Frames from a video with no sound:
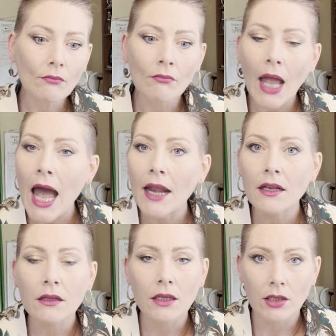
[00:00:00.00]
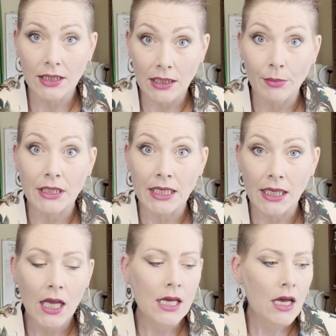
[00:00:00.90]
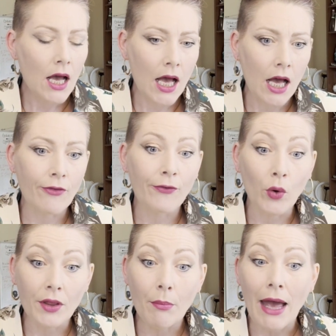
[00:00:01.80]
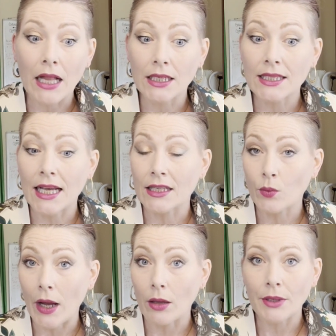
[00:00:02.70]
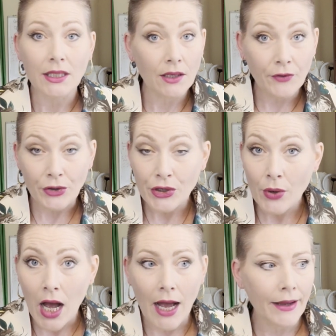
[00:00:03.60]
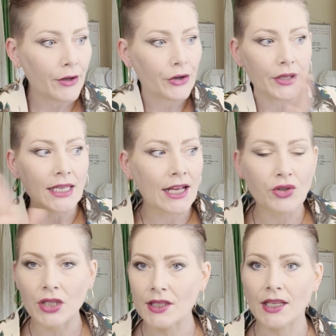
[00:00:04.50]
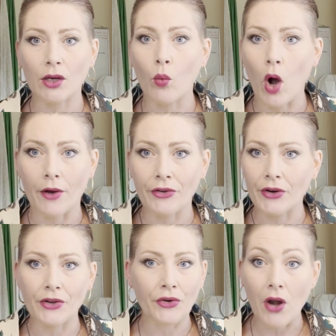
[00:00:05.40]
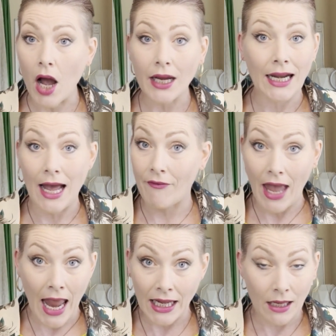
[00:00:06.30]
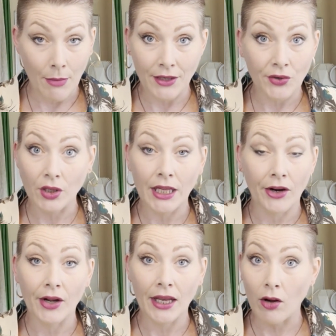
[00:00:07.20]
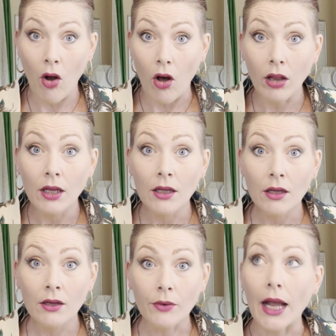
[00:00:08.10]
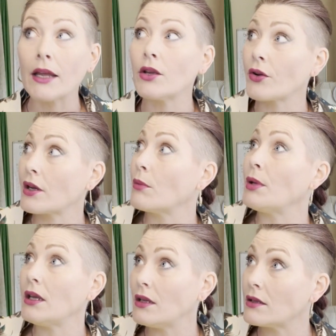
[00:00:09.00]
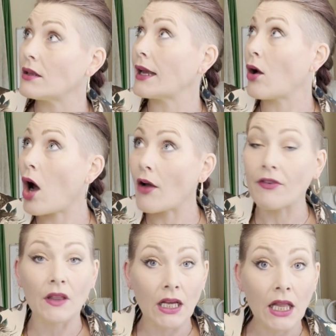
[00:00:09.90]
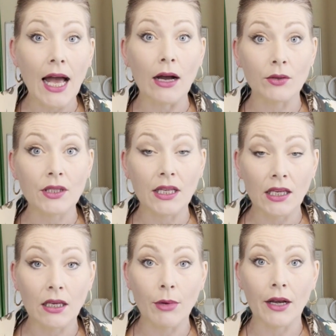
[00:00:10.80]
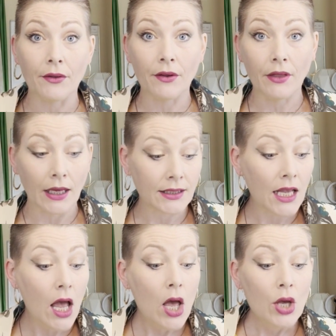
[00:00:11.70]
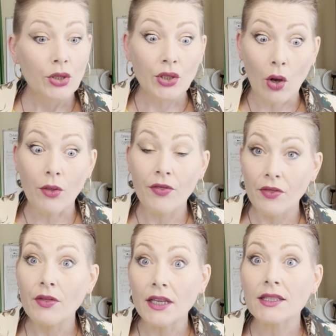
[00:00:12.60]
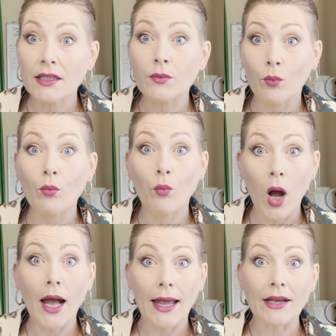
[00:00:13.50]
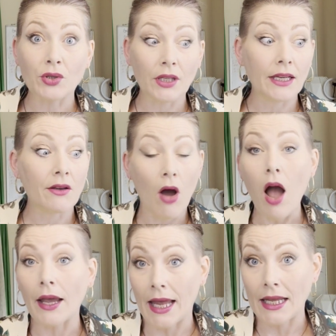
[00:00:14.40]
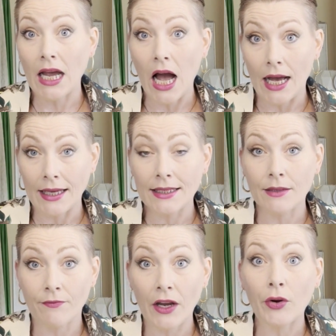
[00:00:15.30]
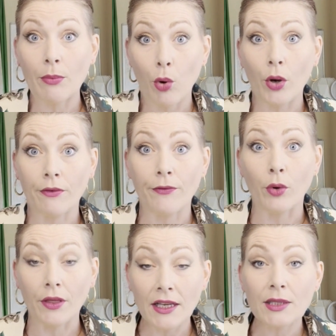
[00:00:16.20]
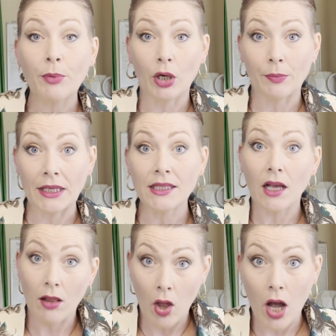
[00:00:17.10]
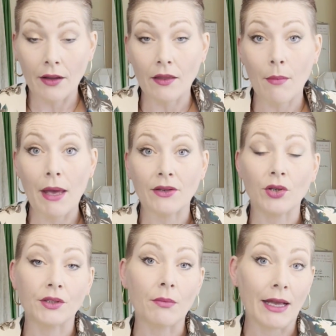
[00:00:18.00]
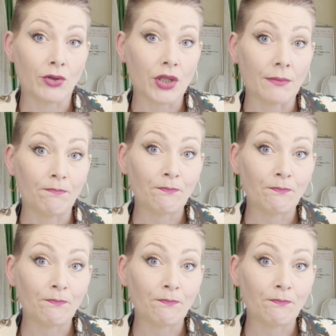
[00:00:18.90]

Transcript: Add in a little CBD for the balance as well. Because if you're too high, your attention is going to wander and you're not going to have any mental clarity at all, right? You're going to be like off in the clouds thinking about other things. So this is why actually not getting high is very important for this purpose along the mental dimension.